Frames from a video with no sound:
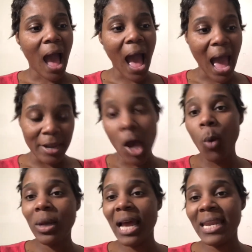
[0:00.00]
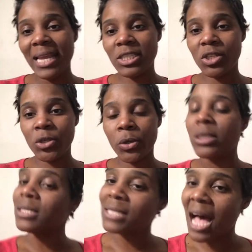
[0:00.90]
I know what I need to do
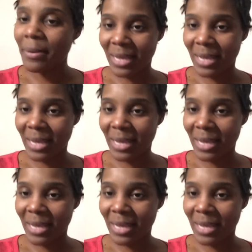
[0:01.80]
to stop